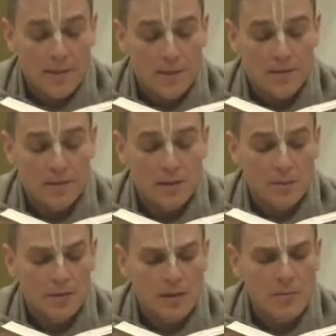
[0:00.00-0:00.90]
The
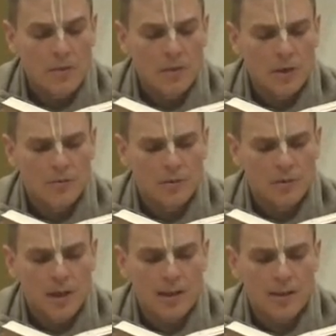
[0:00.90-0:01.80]
demigod
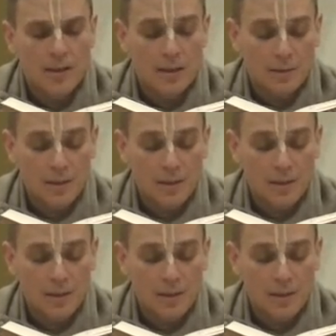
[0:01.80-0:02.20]
Vidyadhara